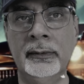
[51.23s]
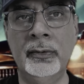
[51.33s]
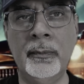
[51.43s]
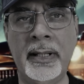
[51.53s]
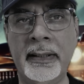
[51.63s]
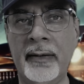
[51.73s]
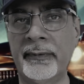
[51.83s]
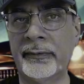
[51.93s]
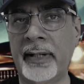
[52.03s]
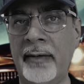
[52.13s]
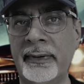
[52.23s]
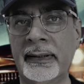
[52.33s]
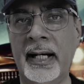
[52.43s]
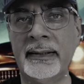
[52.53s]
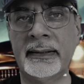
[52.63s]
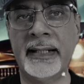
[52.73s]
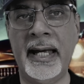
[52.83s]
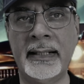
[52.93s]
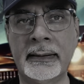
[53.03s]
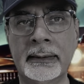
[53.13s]
You may never drive at night
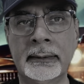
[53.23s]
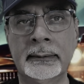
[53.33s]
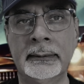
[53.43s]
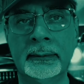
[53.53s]
again.